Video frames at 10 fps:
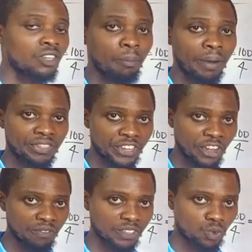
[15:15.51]
Number
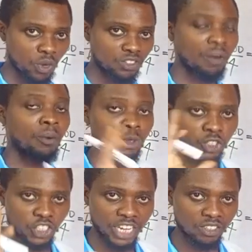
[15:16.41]
3 of this question. I'm going
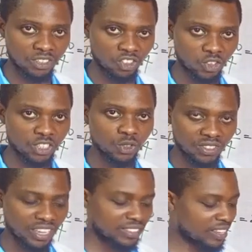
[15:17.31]
to share it on the screen. You
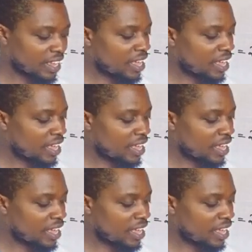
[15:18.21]
see it.